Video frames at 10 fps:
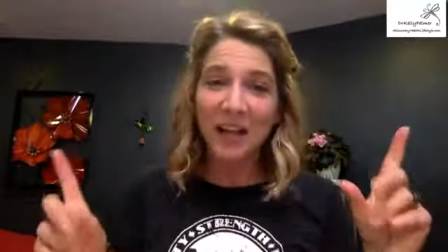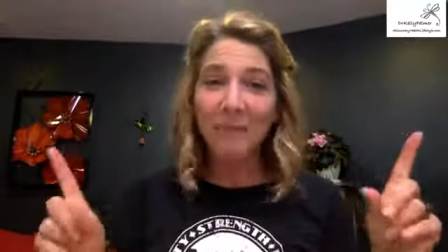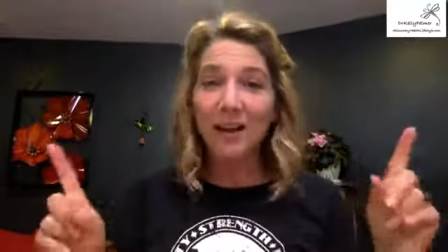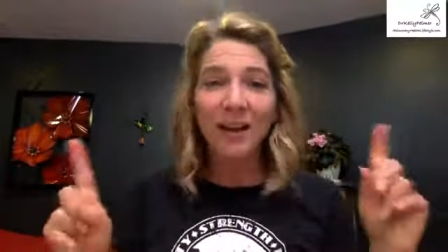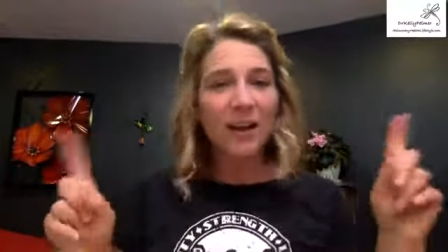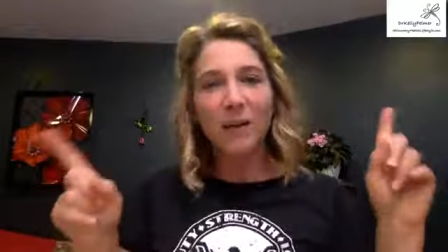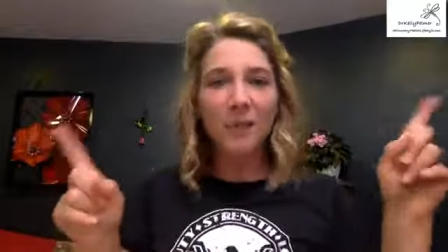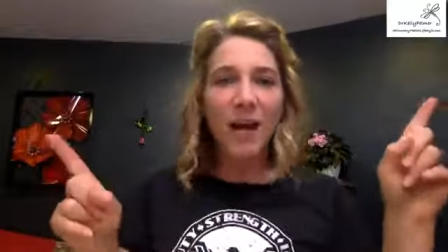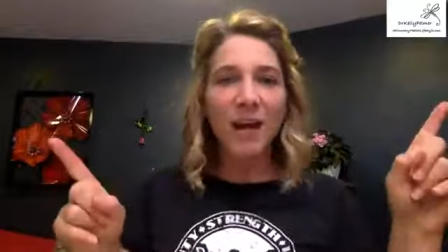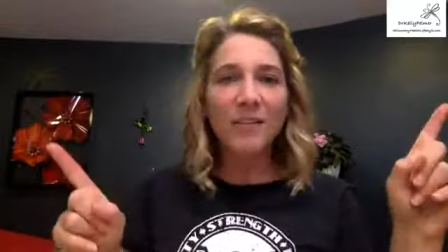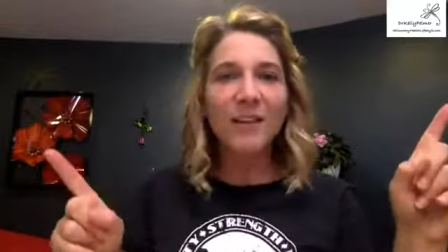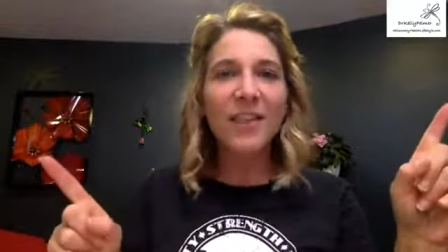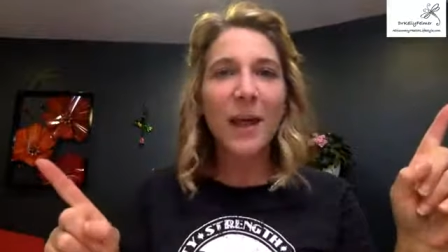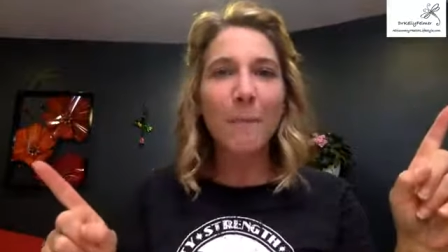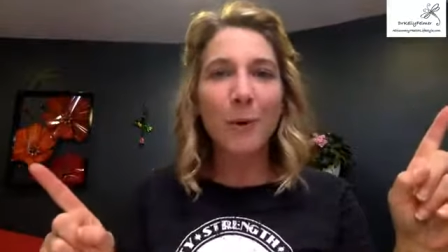I'm I'm kind of in
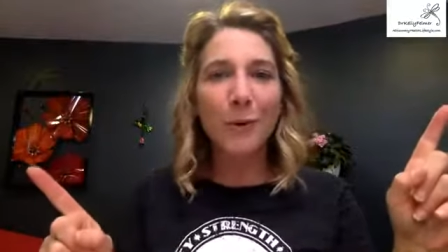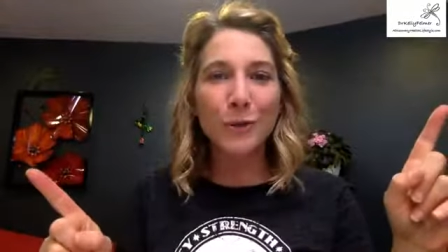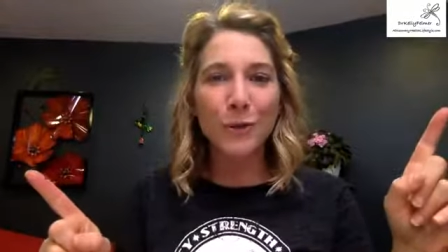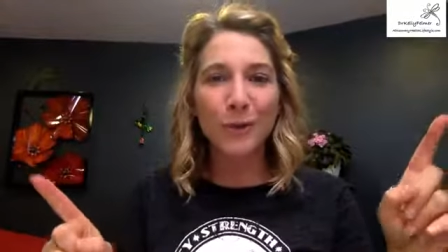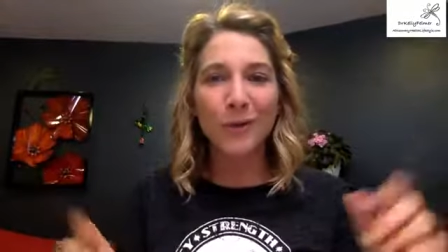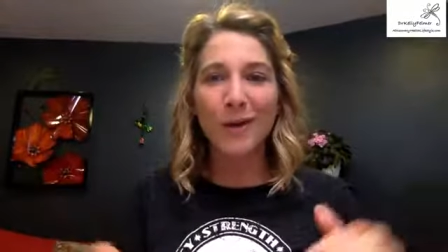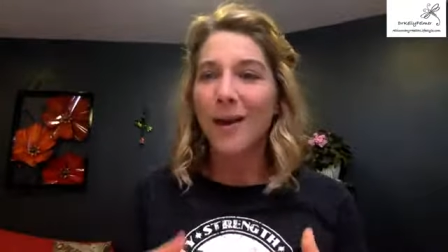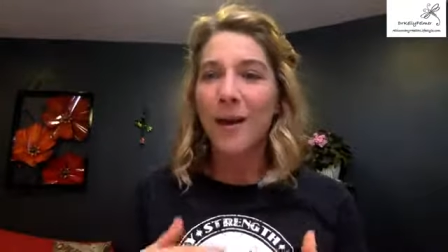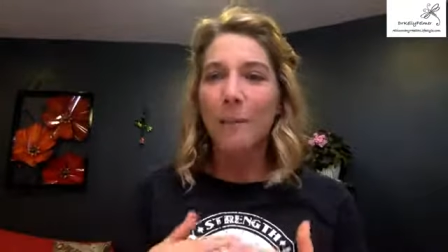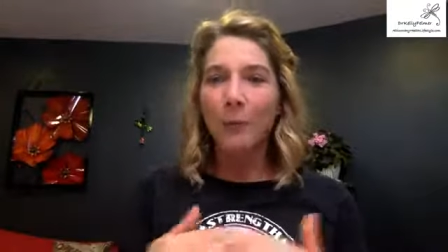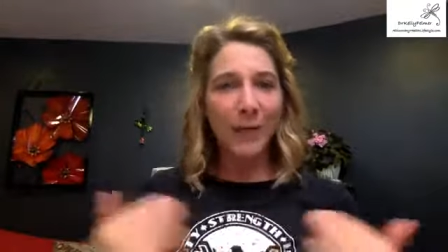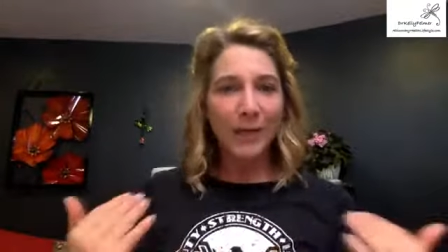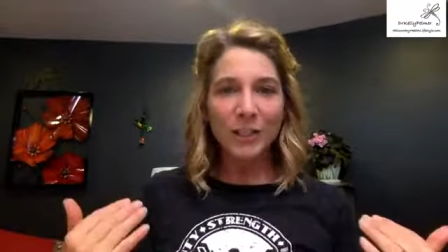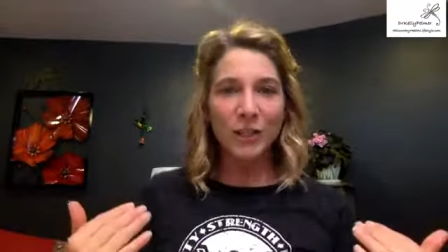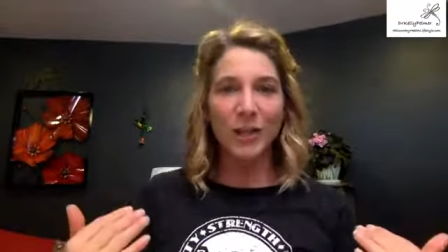that boat too, but we
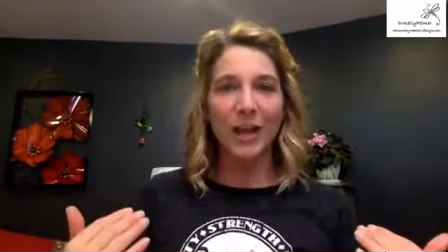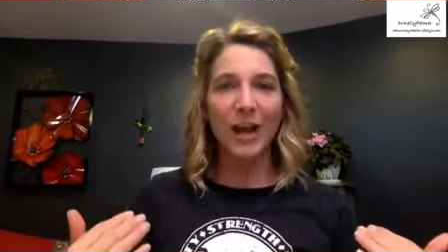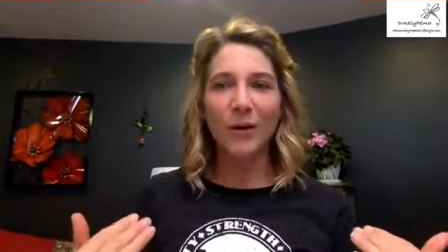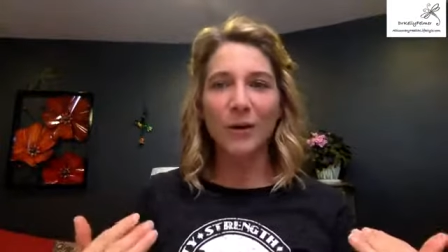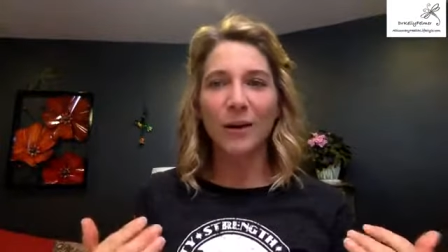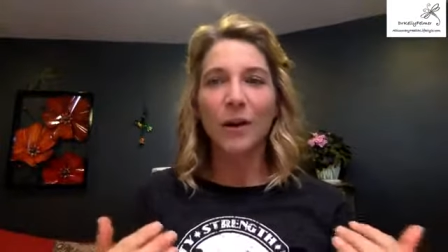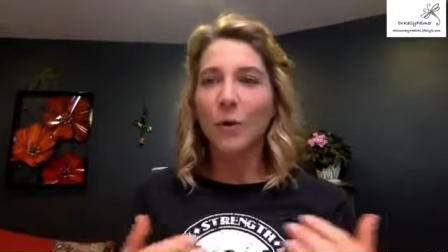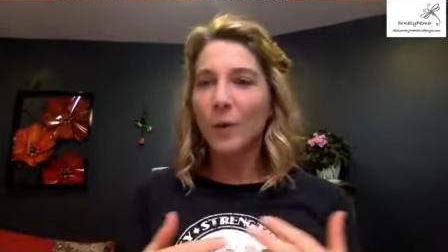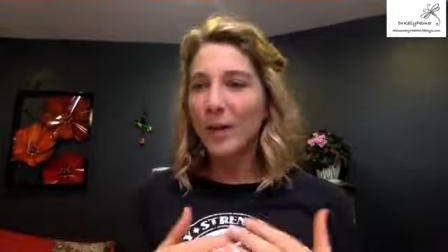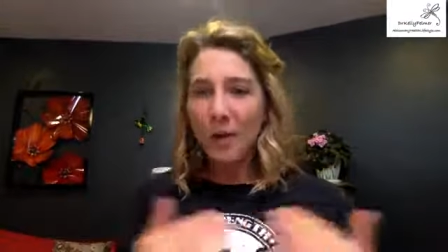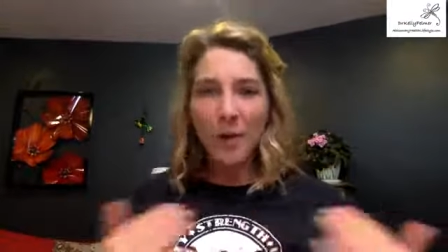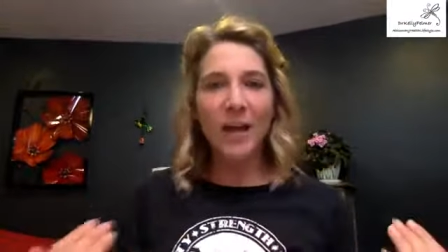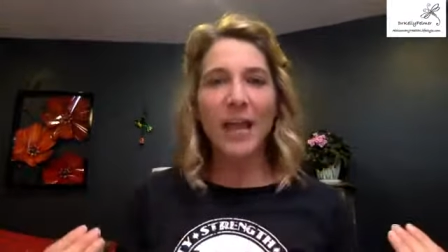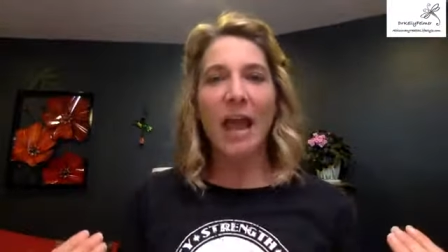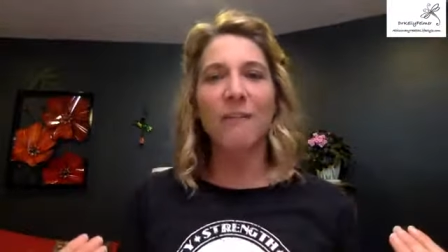can chill out. We know how
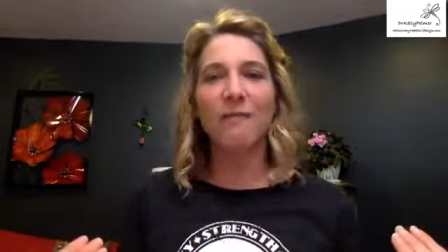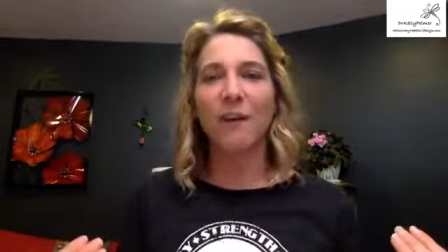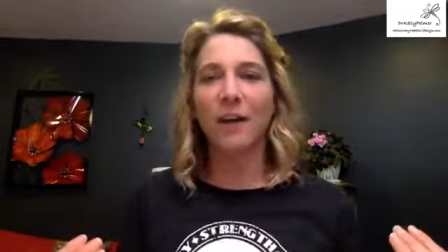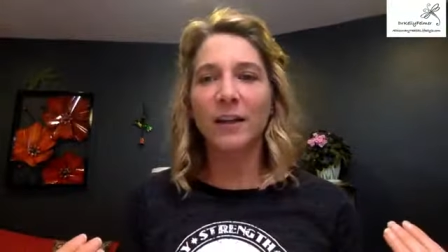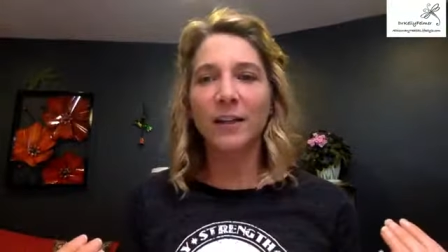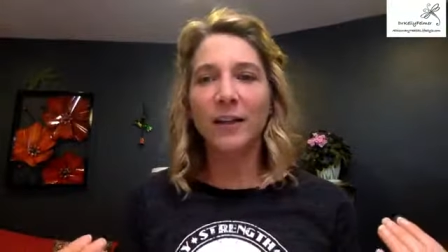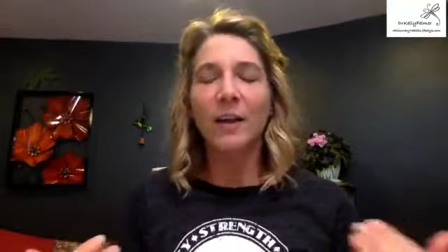to have fun.